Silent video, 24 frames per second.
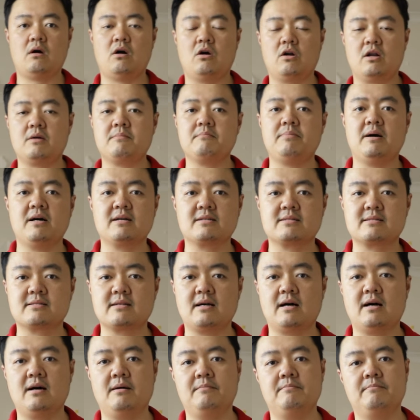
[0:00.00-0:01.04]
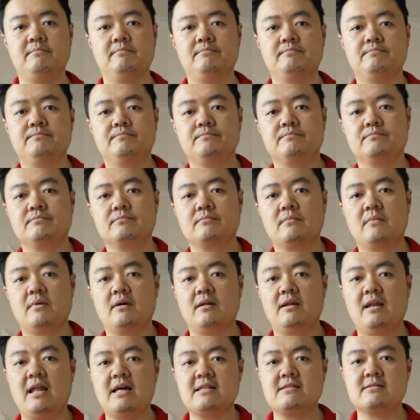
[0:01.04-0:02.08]
Olympus
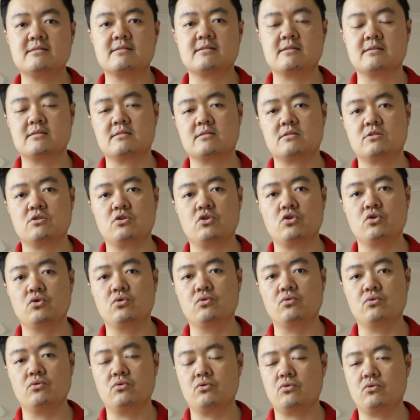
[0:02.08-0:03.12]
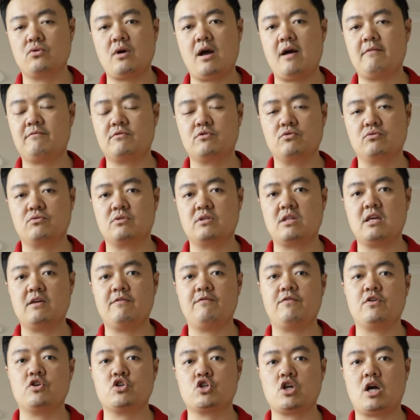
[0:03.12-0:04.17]
lenses, you have to
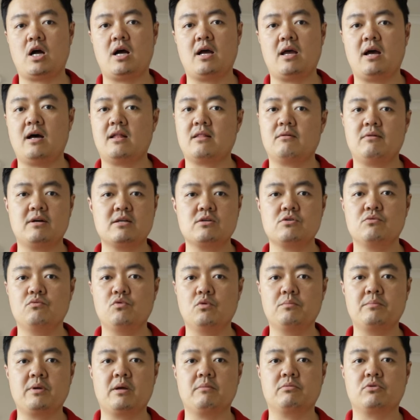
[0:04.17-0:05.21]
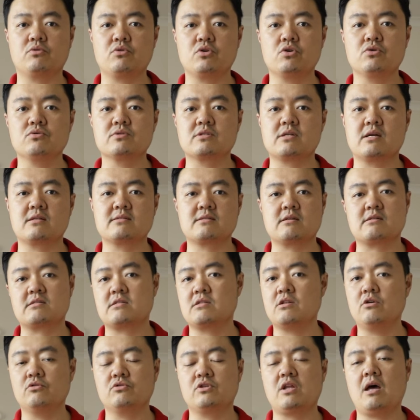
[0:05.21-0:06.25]
defisheye, otherwise you won't be able to use it. There's
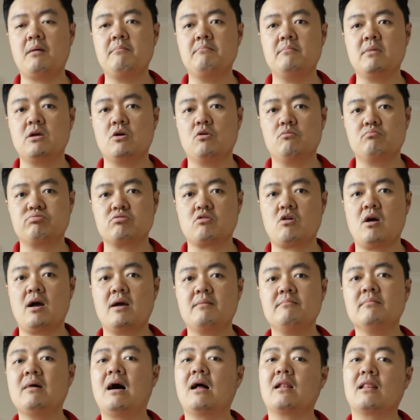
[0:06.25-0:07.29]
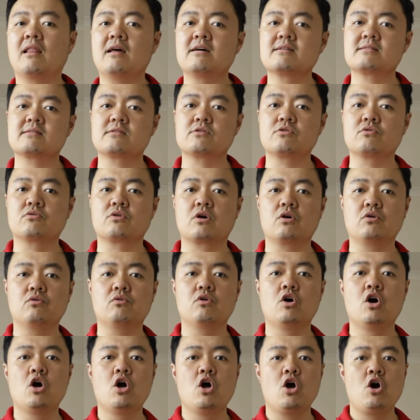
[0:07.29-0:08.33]
no 10mm prime unless you
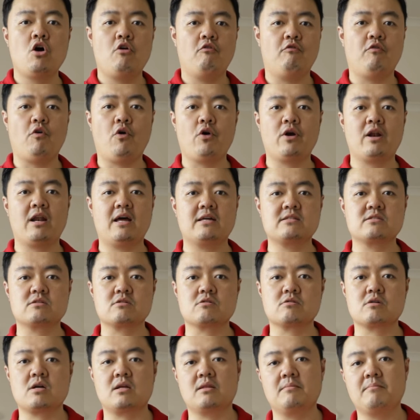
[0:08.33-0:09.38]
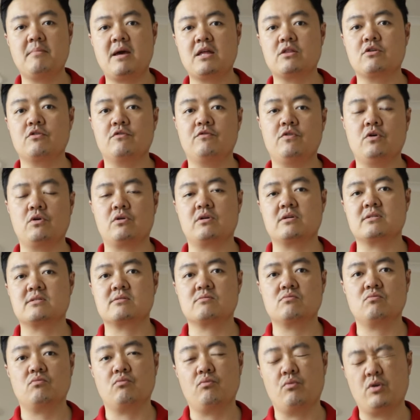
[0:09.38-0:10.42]
go Voigtlander and manual
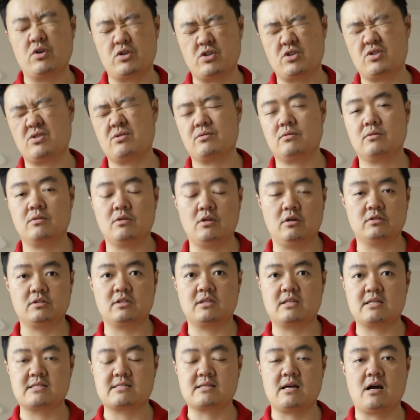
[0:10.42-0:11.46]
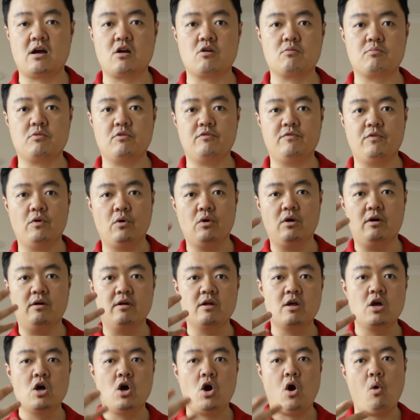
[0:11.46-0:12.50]
focus, which not desirable for
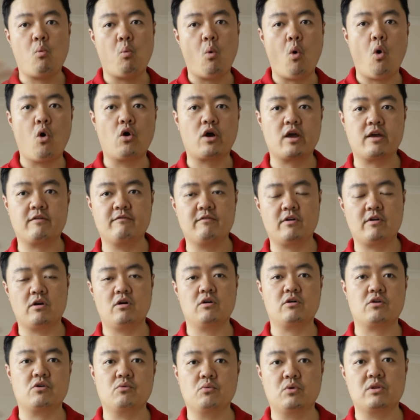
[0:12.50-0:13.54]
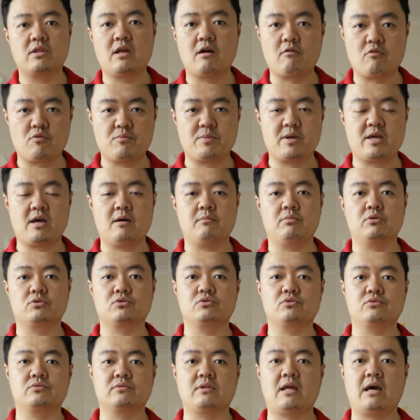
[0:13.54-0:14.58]
a walking vlog. You will never be able
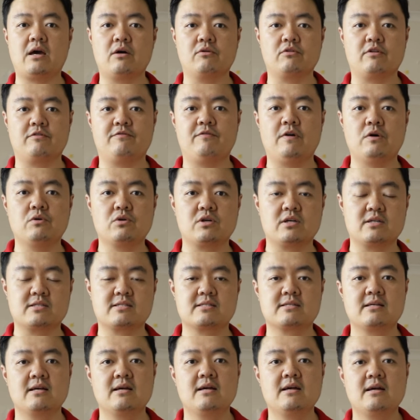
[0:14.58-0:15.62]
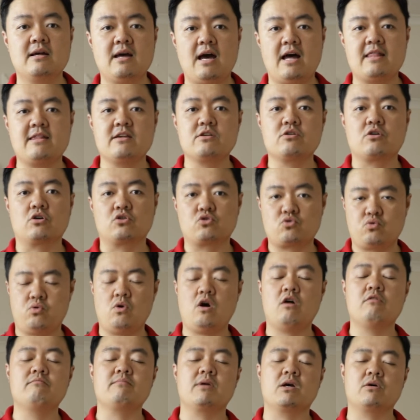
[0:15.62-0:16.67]
to nail the focus. And then you got
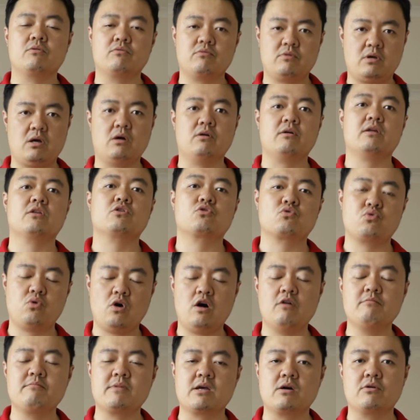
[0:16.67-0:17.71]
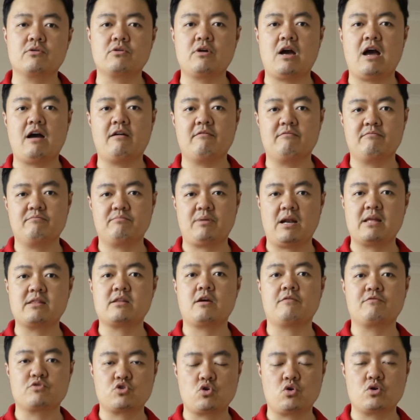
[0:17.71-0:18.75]
12mm. In 12mm you have plenty
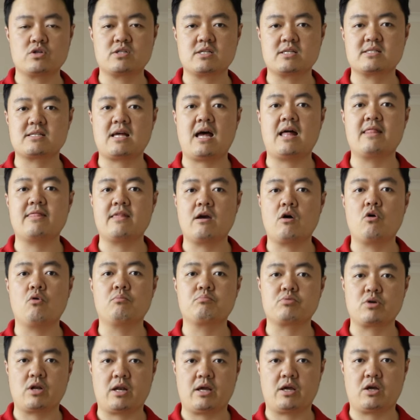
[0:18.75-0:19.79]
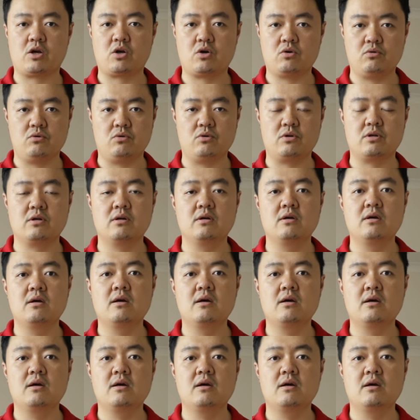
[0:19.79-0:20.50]
of choices and they're all pretty good.